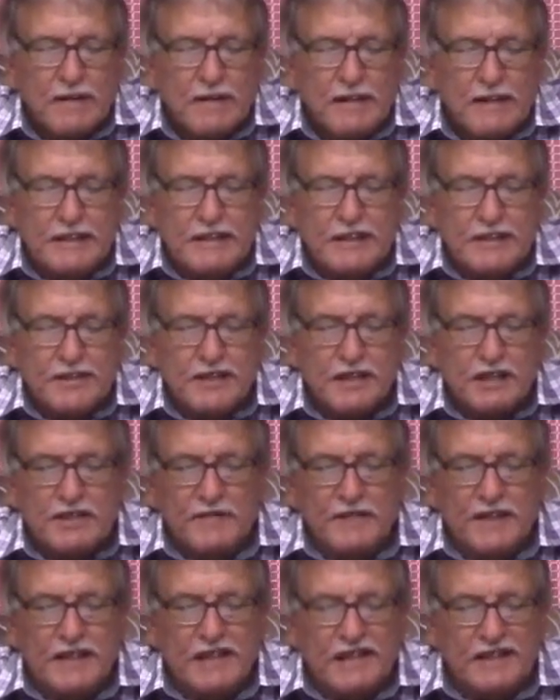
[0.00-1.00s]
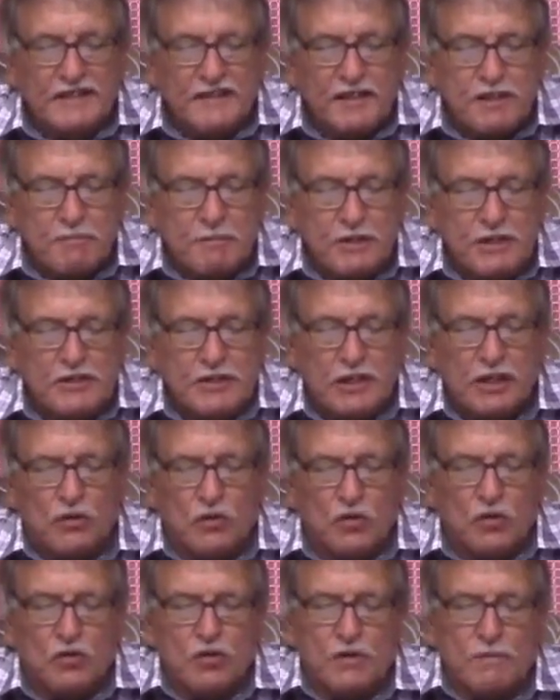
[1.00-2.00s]
It is this figurative speech that
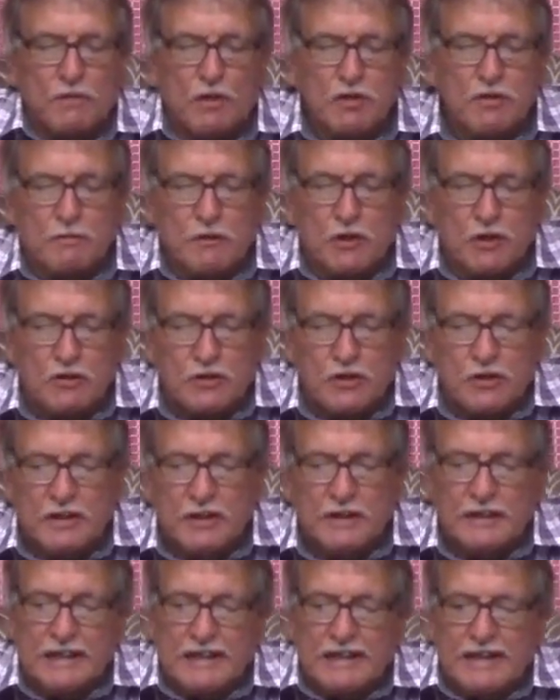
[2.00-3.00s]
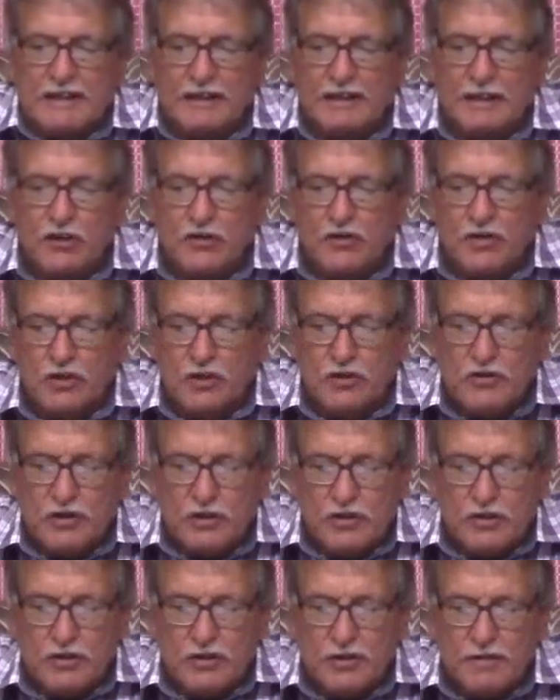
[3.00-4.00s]
caused most Protestant and Catholic
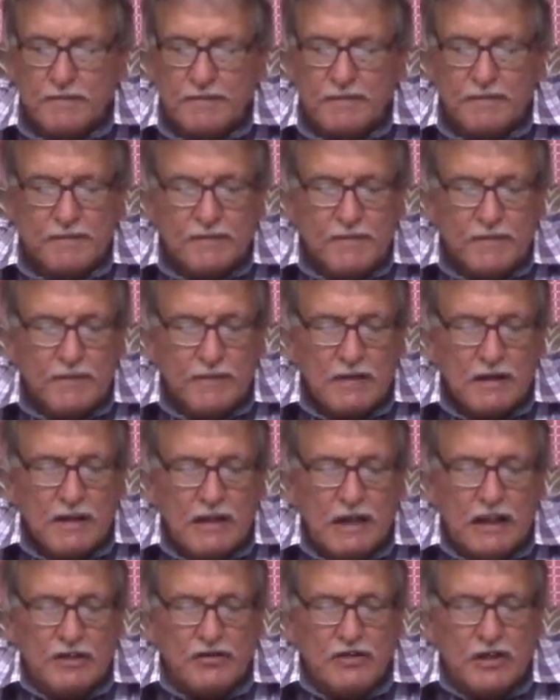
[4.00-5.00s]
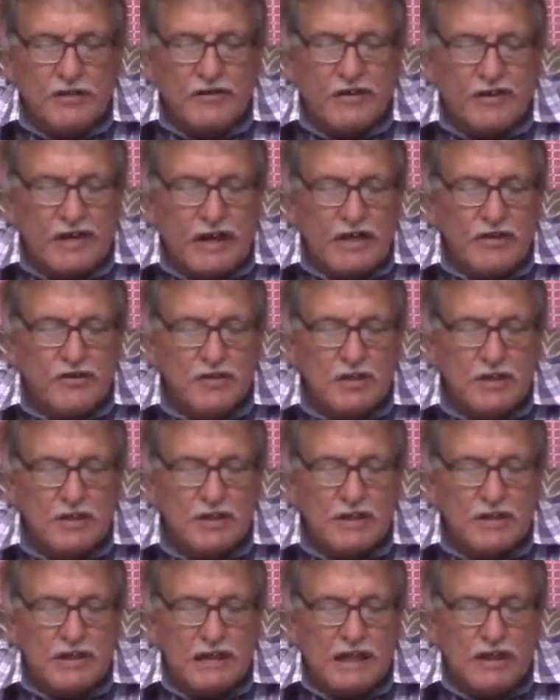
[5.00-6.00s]
churches and
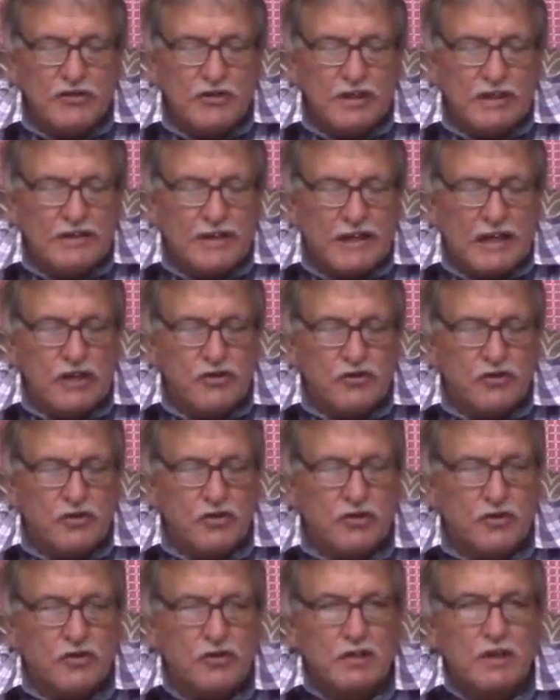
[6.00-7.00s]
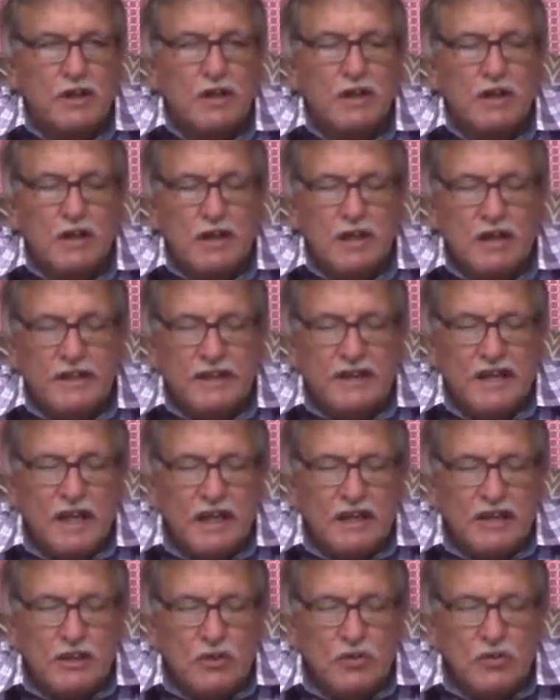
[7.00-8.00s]
generations and generations
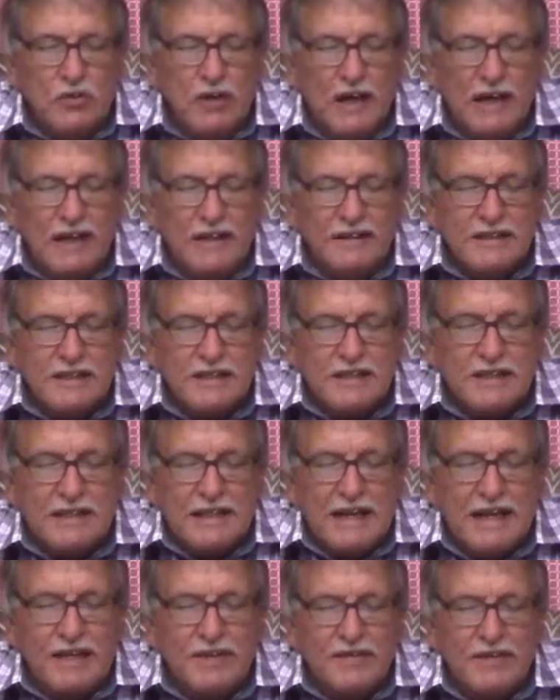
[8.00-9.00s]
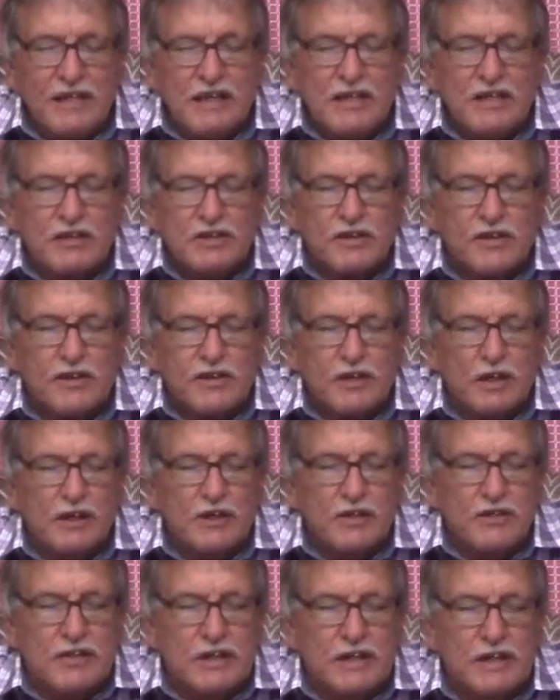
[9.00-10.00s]
not to understand the
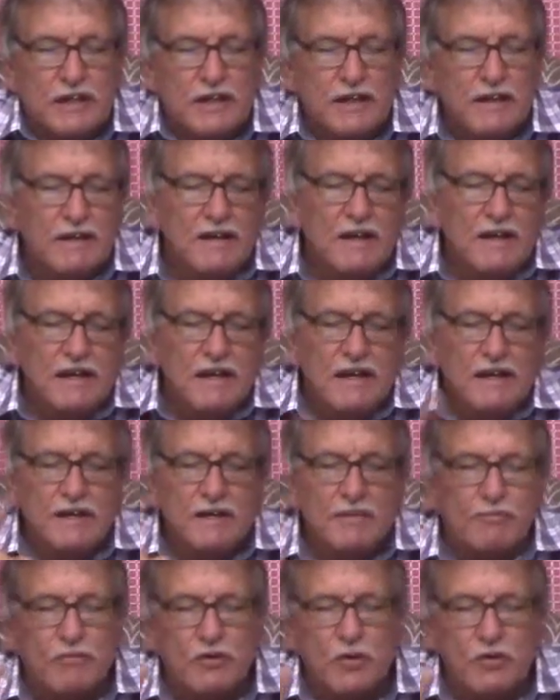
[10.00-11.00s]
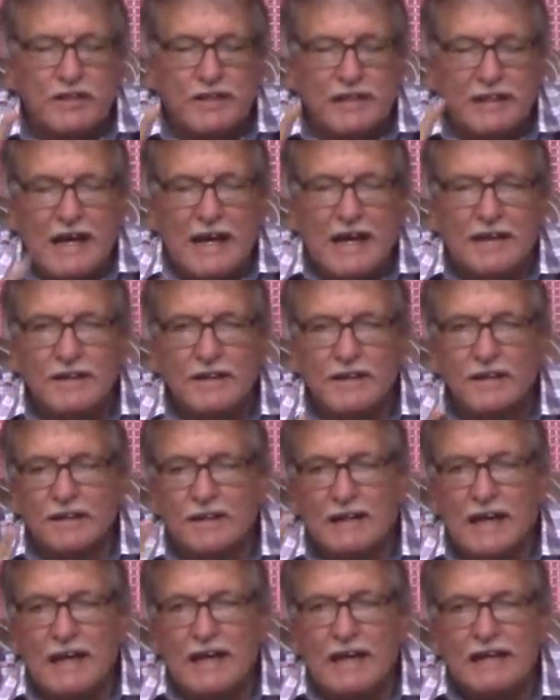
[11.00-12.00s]
eschatology in the books
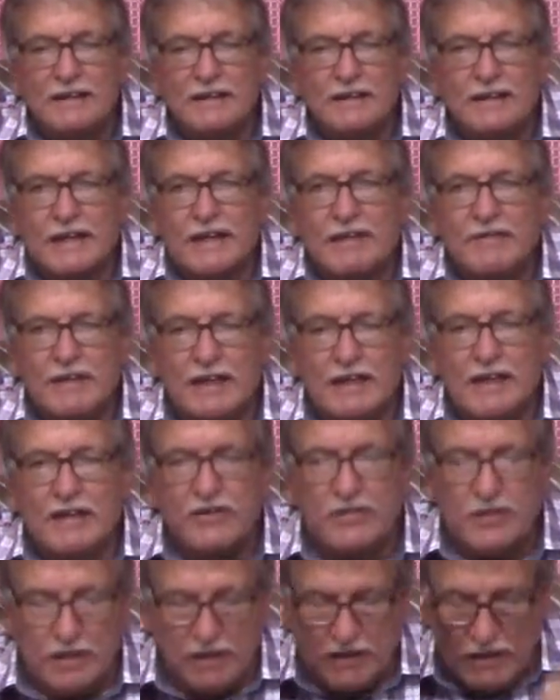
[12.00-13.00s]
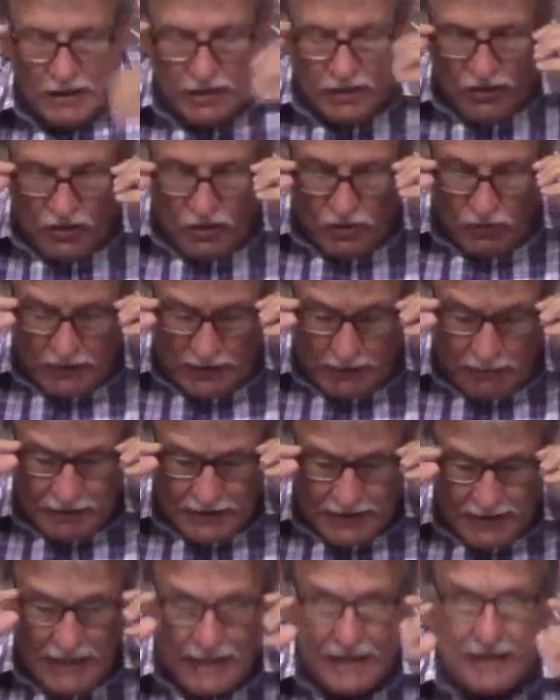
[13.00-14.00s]
Daniel and Revelation. Listen to what I'm
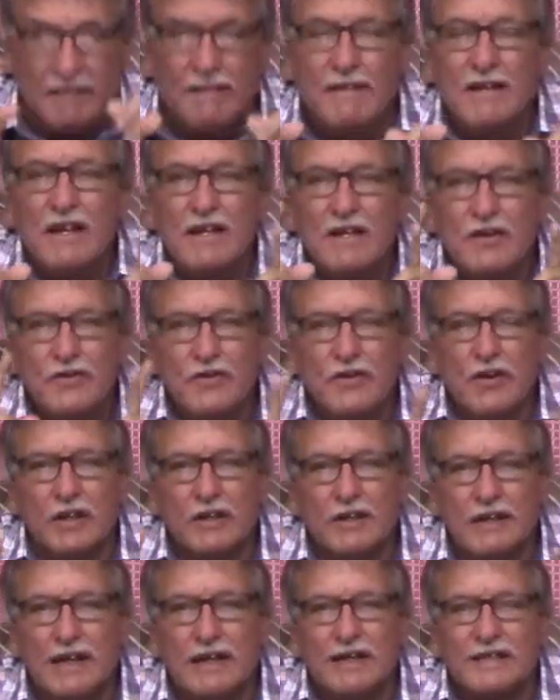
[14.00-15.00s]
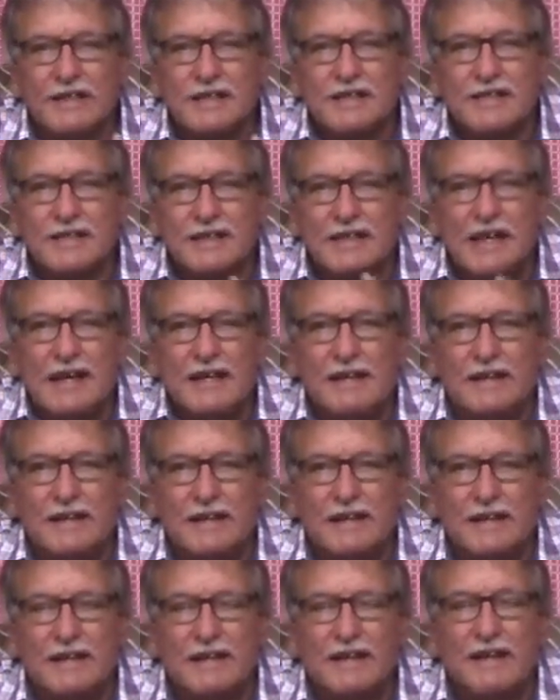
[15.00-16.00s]
saying. Not
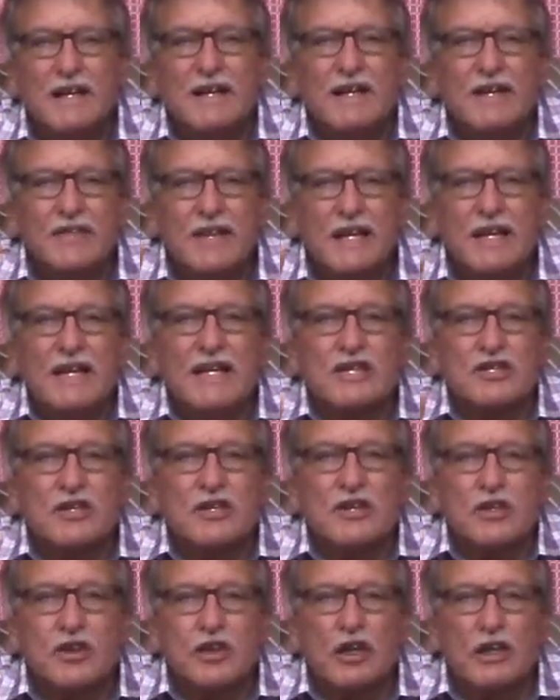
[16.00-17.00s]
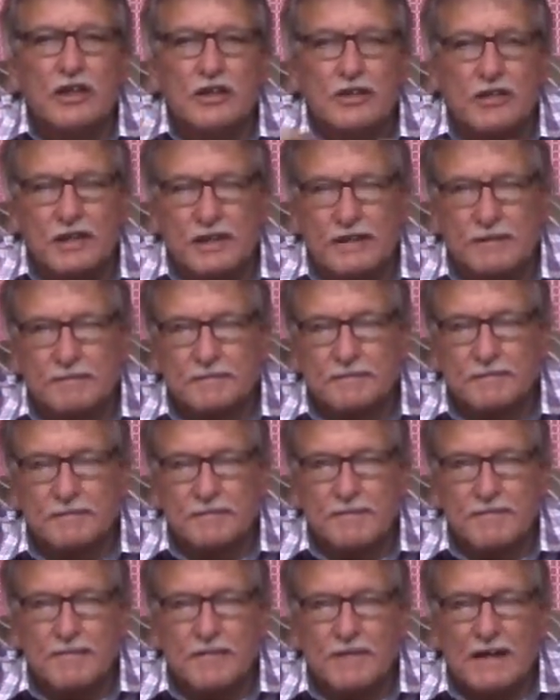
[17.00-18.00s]
understanding the eschatology.
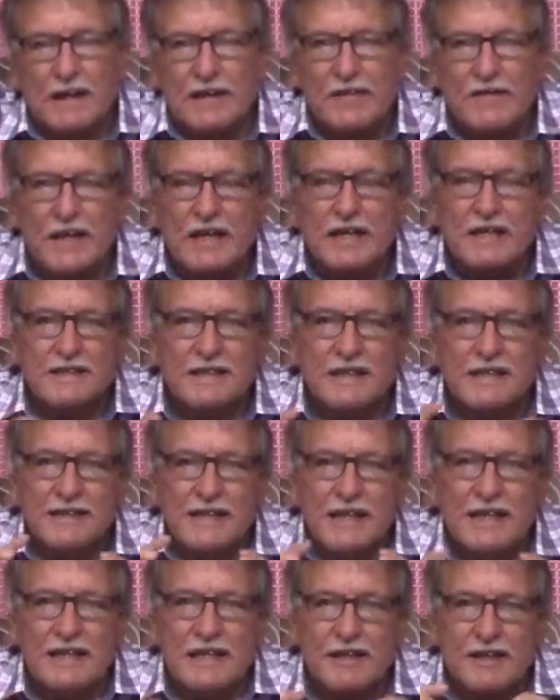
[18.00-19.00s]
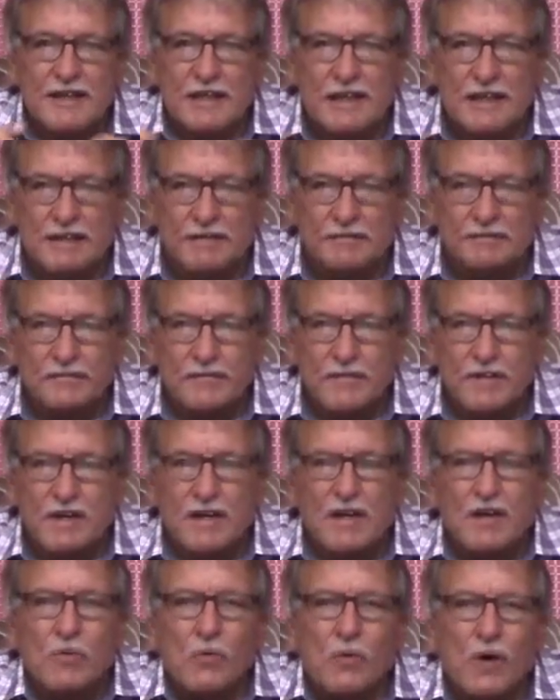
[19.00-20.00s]
And there's another thing.
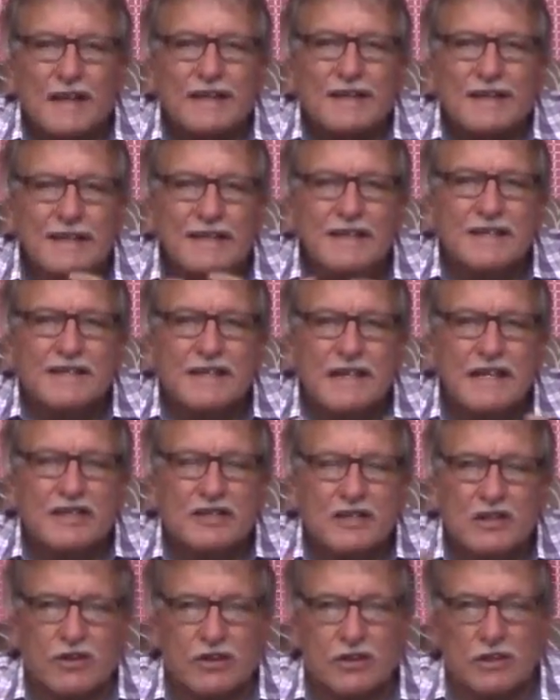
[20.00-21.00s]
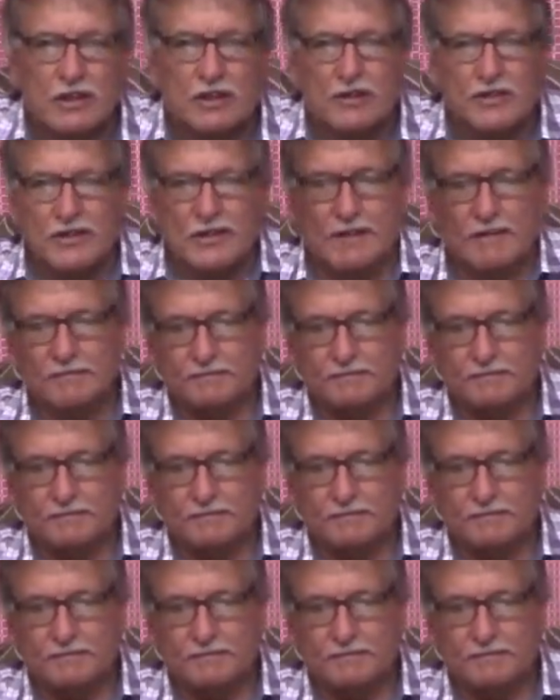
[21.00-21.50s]
What is eschatology?